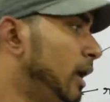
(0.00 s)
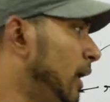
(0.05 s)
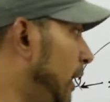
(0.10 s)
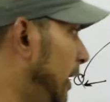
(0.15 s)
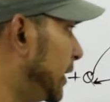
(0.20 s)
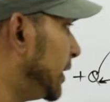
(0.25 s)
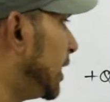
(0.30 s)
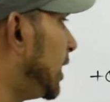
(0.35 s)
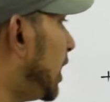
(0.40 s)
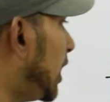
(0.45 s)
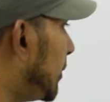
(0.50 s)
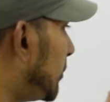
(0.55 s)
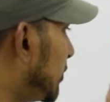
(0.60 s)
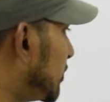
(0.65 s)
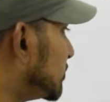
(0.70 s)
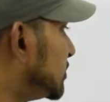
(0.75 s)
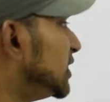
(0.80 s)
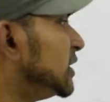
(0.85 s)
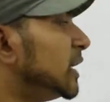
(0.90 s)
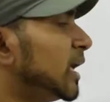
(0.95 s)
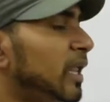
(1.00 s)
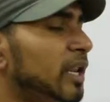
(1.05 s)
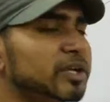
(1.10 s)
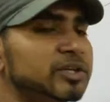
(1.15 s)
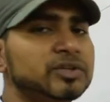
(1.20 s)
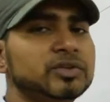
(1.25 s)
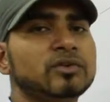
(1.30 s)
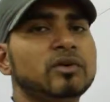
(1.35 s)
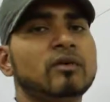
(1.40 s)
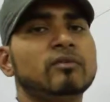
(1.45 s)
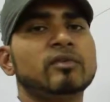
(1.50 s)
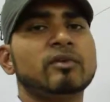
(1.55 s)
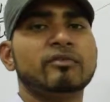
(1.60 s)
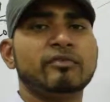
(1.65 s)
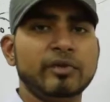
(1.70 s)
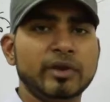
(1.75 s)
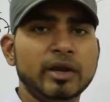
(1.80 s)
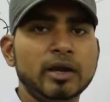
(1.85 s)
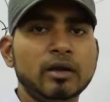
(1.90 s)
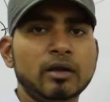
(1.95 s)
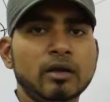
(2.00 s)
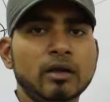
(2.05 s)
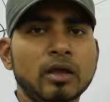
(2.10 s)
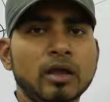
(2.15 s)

in an opposite direction of the field,